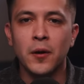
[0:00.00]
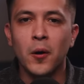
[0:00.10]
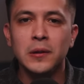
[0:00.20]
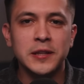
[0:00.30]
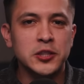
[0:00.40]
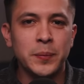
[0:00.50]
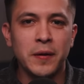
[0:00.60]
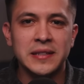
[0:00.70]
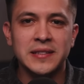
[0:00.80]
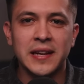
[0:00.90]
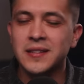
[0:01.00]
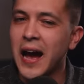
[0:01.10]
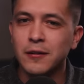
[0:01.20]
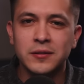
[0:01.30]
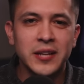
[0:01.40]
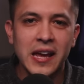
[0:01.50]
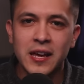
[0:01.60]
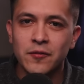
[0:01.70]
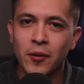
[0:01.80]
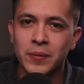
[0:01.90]
The Holy Spirit says, I'll
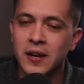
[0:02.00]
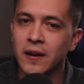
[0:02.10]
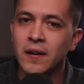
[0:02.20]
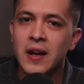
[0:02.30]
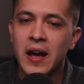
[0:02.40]
take it from here.